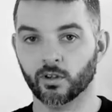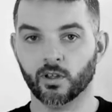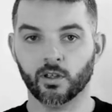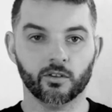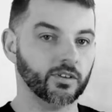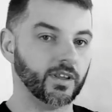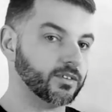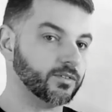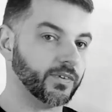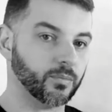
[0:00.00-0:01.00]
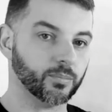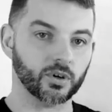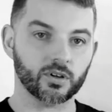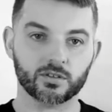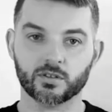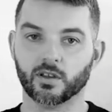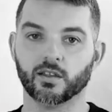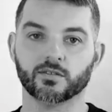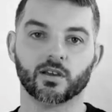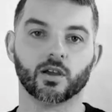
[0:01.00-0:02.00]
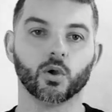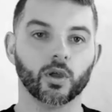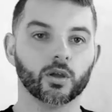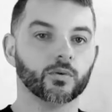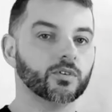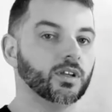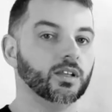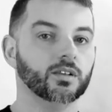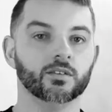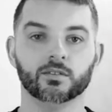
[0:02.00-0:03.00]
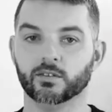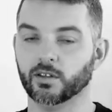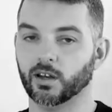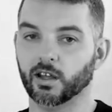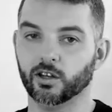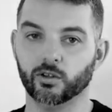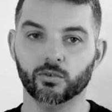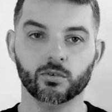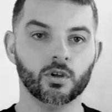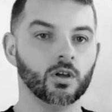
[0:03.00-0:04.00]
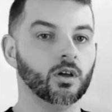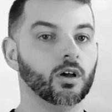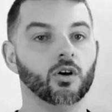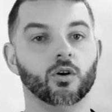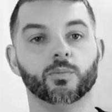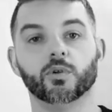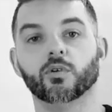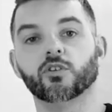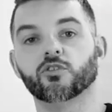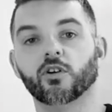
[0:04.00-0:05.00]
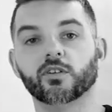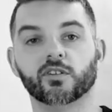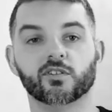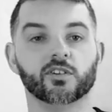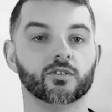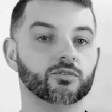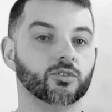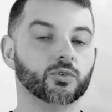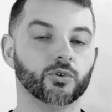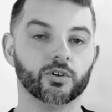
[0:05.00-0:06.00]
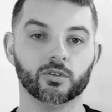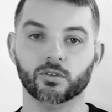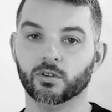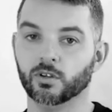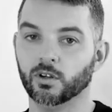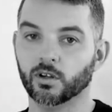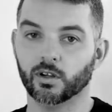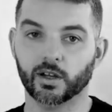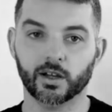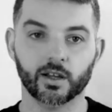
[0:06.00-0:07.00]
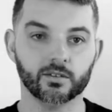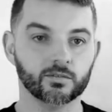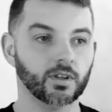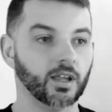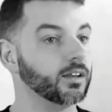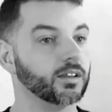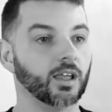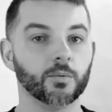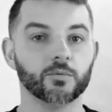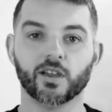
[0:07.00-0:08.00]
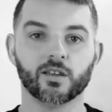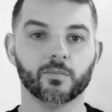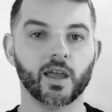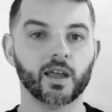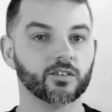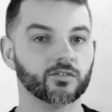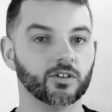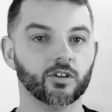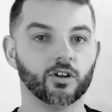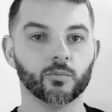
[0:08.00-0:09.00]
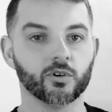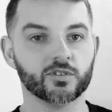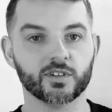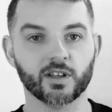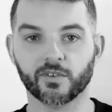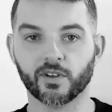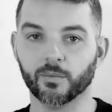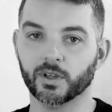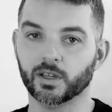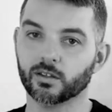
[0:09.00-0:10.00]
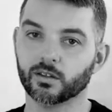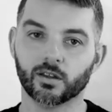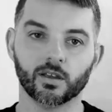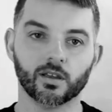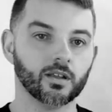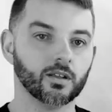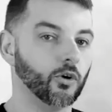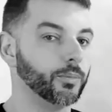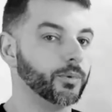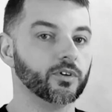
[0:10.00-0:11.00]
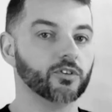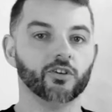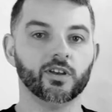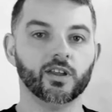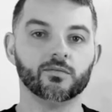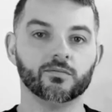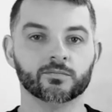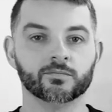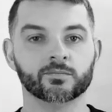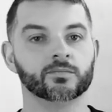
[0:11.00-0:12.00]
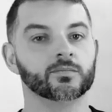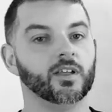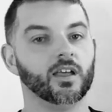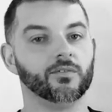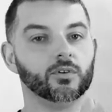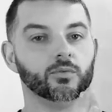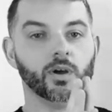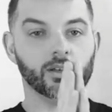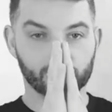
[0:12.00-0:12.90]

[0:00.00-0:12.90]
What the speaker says: So that's flat purse. It's a quick routine that I do. Hope you enjoyed this little tutorial. And keep checking back. There's a lot of more stuff coming. And hope you enjoyed that. Have a good one.